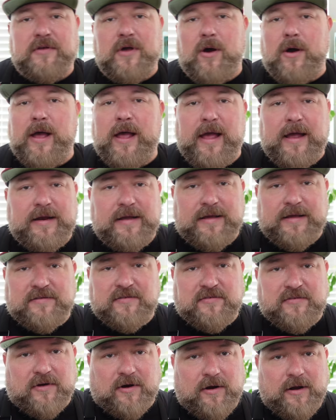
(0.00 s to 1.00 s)
go ahead and get
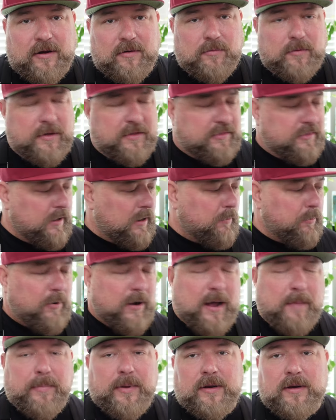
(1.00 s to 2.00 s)
started with
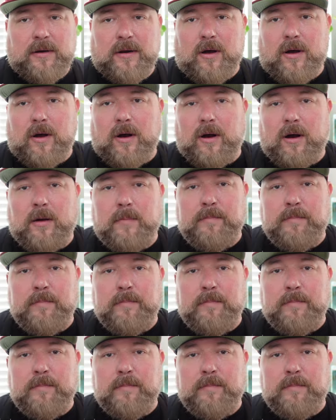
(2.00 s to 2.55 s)
prepping our